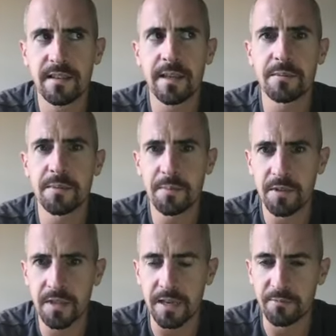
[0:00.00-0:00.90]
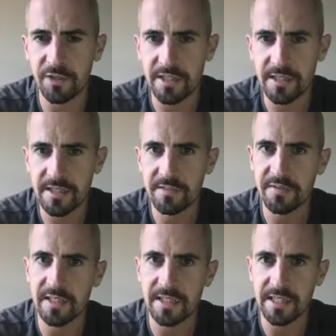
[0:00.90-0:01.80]
I'm supposed I'm registered
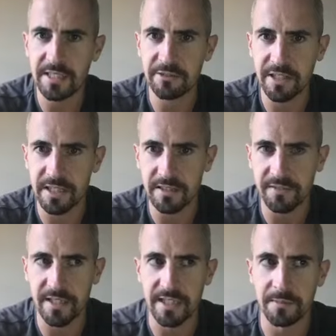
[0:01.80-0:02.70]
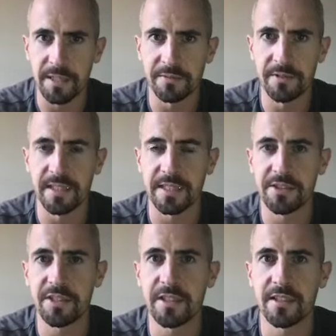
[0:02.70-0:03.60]
for the Calgary Half Ironman for next
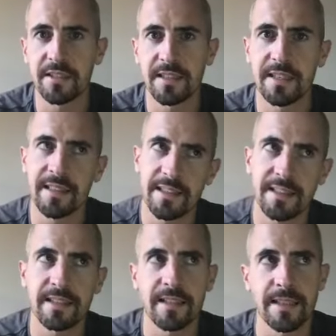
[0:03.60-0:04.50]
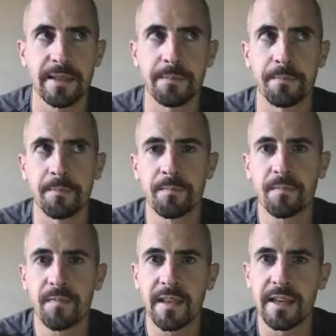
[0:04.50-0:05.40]
year and I think um
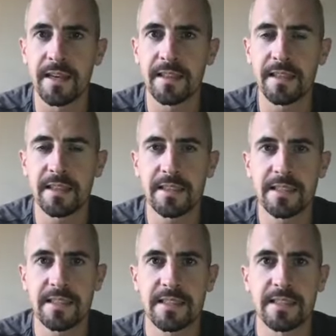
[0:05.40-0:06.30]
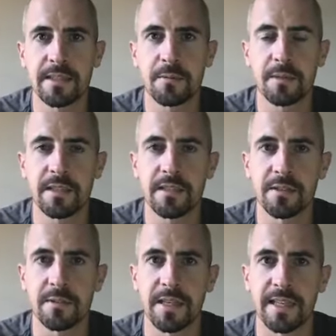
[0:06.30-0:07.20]
I think I still will
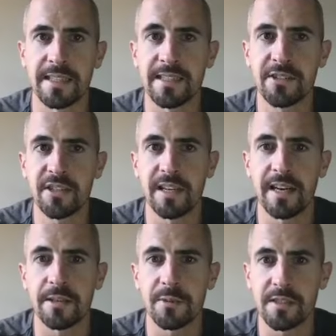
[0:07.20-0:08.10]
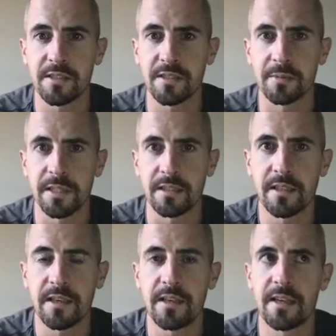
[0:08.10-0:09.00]
do that. It's in July, which is going to be
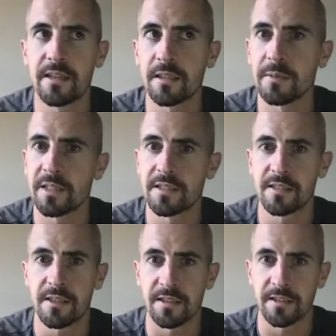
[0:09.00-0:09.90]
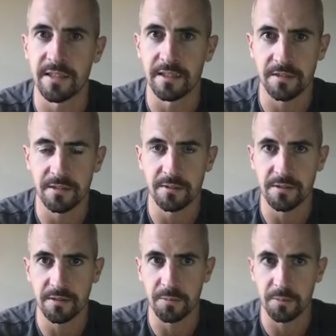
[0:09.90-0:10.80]
harder because it's hot and I don't do
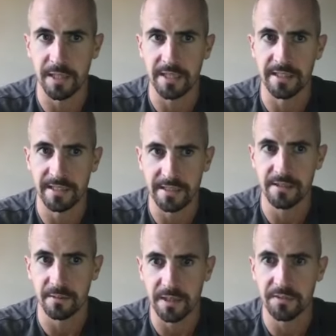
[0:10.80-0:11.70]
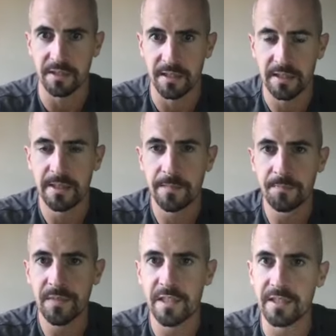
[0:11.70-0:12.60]
super well in the heat, so I'm going to have to
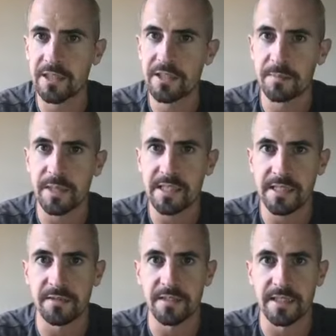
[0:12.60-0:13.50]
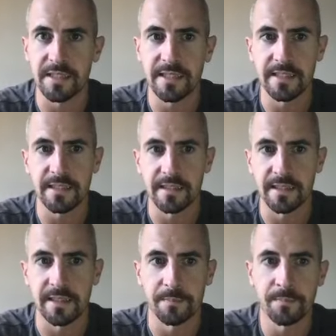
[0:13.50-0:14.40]
condition myself to the heat and
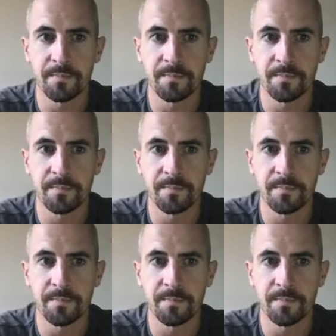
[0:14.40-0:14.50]
um,